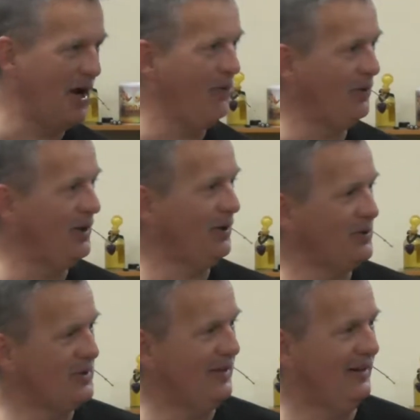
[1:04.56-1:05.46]

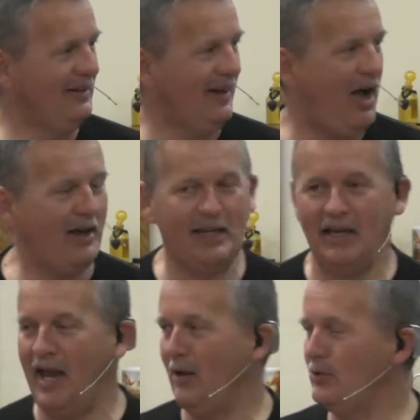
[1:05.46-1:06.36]
onlookers,
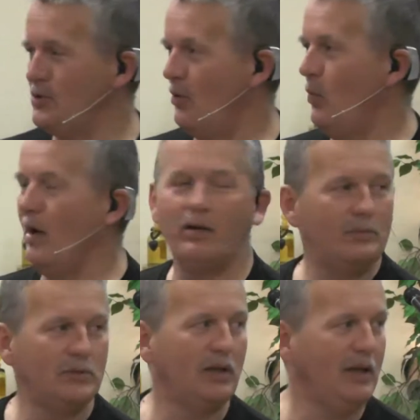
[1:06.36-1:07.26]
lollygaggers are
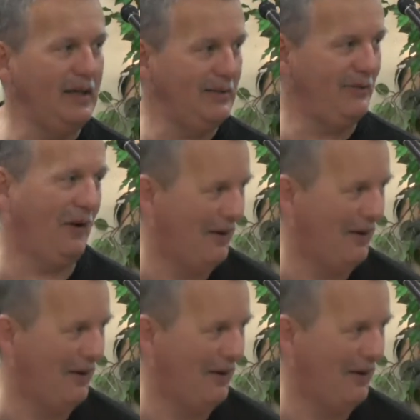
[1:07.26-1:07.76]
welcome to leave.